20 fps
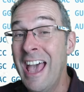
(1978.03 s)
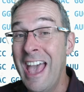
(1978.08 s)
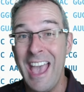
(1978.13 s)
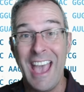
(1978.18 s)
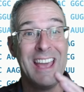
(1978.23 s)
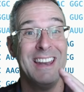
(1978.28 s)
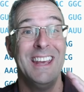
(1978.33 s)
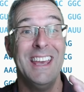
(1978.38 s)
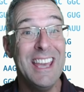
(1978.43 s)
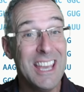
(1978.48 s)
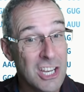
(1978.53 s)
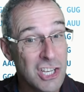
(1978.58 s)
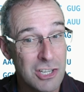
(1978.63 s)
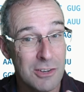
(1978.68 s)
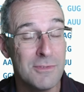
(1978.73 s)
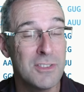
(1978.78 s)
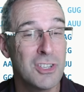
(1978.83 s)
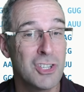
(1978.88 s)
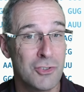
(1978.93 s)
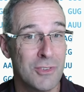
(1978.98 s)
and each of
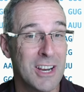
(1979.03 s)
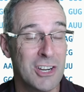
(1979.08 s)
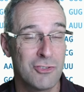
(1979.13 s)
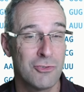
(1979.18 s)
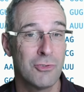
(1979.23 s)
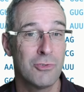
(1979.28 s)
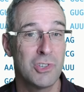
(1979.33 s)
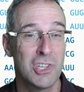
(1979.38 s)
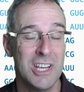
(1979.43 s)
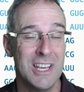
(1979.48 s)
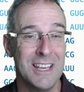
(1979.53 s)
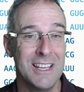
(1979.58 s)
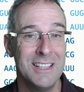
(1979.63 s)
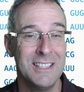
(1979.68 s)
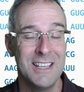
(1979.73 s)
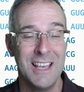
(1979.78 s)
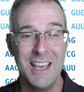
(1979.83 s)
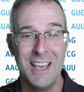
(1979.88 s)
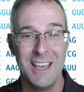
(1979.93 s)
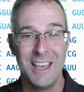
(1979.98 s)
the structural genes
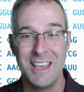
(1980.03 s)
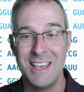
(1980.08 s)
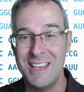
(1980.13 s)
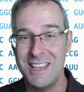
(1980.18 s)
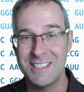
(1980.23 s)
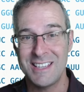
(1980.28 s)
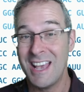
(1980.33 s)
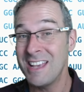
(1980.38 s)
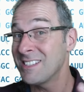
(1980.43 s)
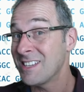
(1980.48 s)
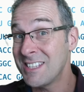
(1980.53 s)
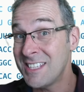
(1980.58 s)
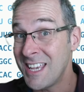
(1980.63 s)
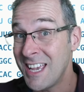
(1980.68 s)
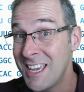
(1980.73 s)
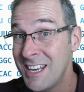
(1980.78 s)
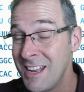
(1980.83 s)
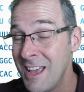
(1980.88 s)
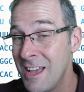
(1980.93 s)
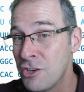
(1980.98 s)
is, as I
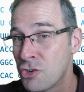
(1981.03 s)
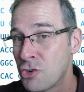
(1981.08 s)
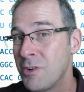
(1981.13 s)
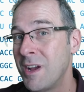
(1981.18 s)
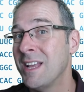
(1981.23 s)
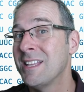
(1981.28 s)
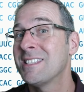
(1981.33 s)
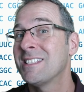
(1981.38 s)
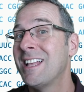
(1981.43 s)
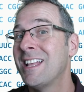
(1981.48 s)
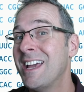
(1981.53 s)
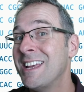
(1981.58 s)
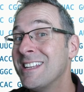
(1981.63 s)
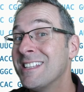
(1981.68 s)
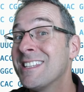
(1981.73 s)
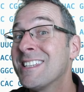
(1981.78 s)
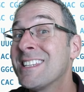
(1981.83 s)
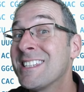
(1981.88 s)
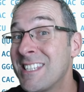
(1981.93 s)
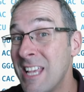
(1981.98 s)
said, translated
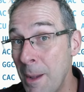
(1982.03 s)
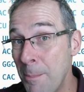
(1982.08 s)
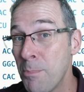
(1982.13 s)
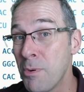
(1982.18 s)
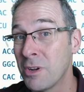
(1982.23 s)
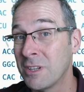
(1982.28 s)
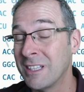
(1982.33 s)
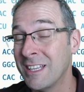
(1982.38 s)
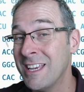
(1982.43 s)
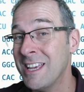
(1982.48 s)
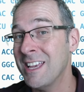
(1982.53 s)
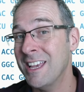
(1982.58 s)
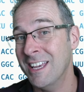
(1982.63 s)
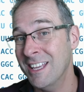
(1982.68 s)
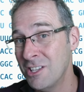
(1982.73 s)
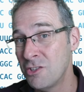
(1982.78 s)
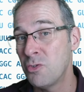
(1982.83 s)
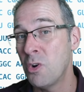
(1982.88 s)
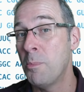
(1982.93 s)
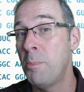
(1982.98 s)
separately
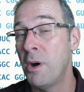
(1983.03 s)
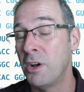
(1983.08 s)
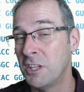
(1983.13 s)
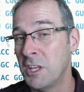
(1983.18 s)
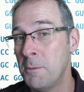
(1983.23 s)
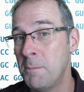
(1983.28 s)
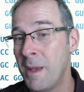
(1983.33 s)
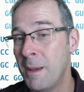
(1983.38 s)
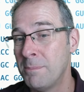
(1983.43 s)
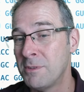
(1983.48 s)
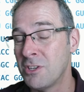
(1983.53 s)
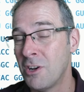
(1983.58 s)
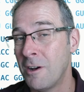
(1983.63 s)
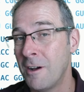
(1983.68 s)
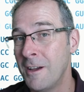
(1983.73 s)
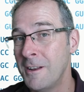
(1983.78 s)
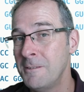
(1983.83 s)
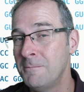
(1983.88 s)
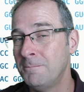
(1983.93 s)
into a polypeptide